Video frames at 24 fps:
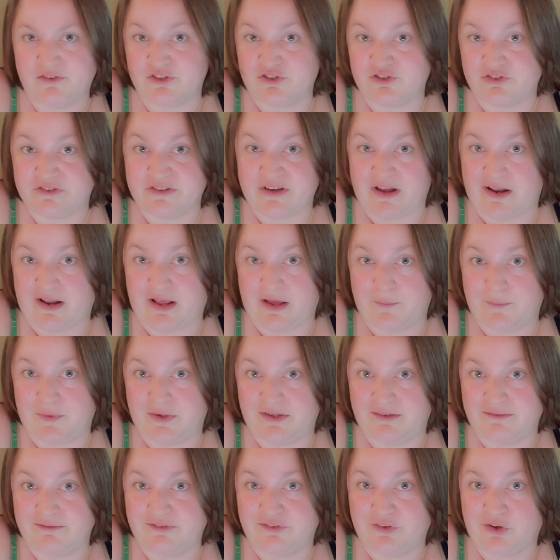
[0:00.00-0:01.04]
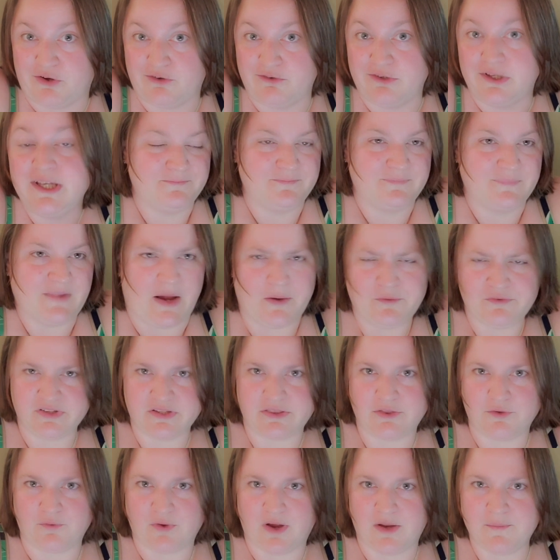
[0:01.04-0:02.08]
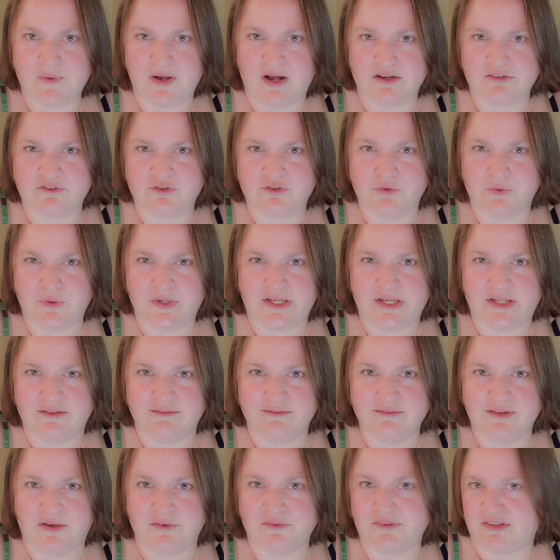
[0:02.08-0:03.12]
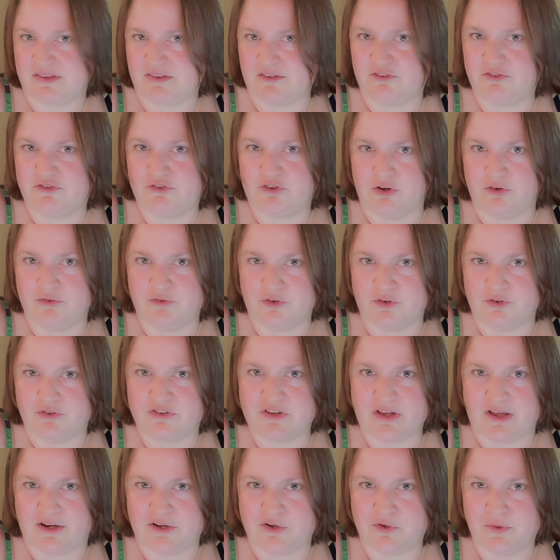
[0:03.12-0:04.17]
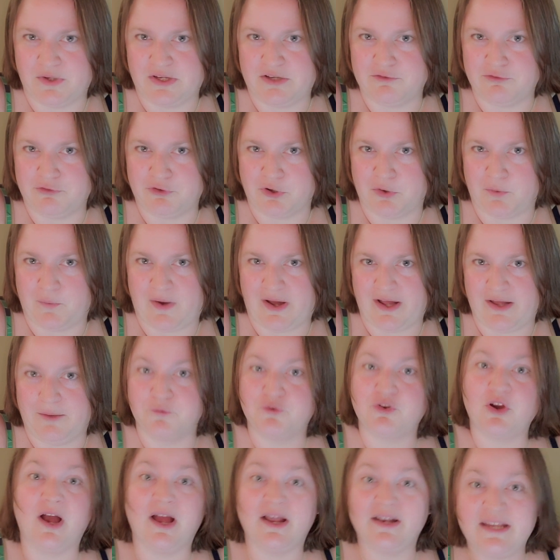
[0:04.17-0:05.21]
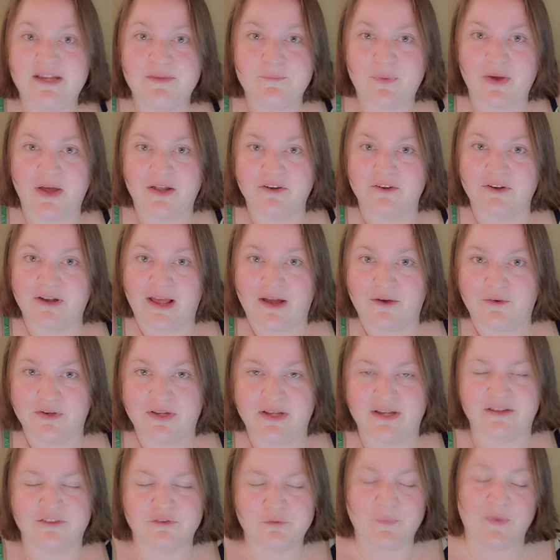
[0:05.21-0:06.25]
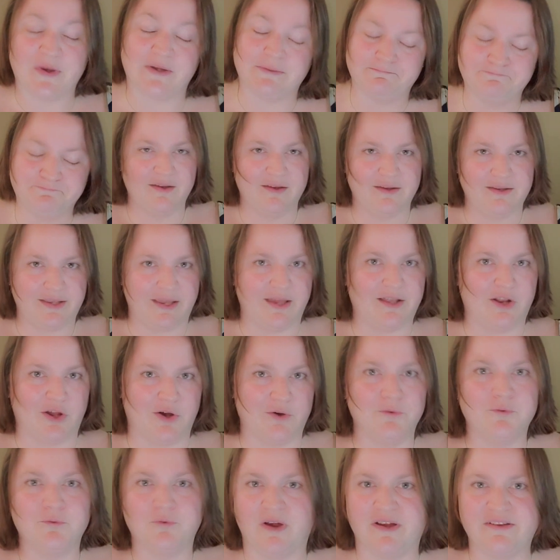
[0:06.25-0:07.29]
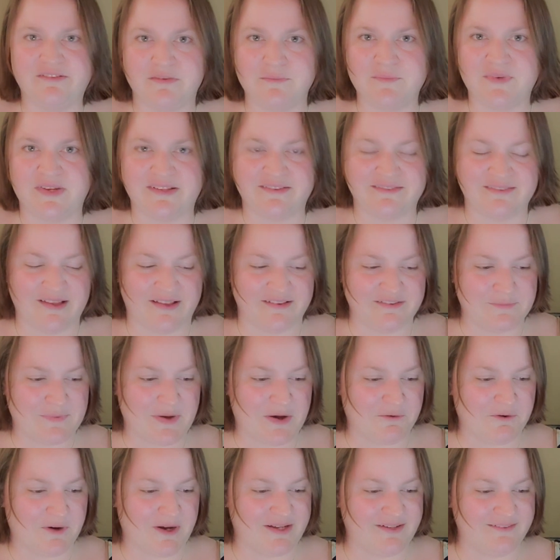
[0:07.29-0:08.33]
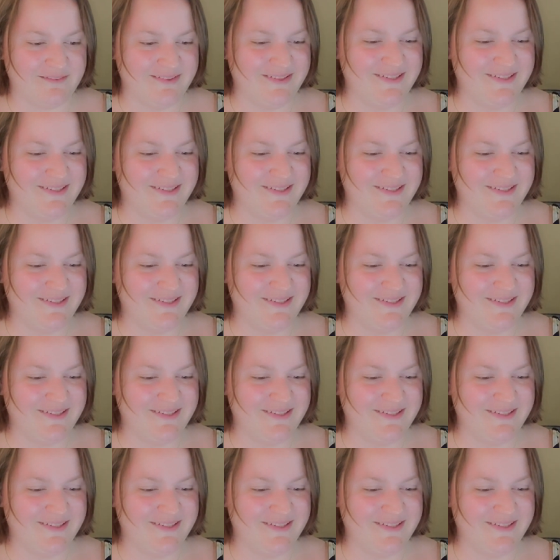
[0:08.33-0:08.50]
It's just not happening. So I was like the red box queen. I was like the Stouffer's kind of queen for a while. I'm trying to eat better nowadays, but yeah, no, rice and beans sounds about right.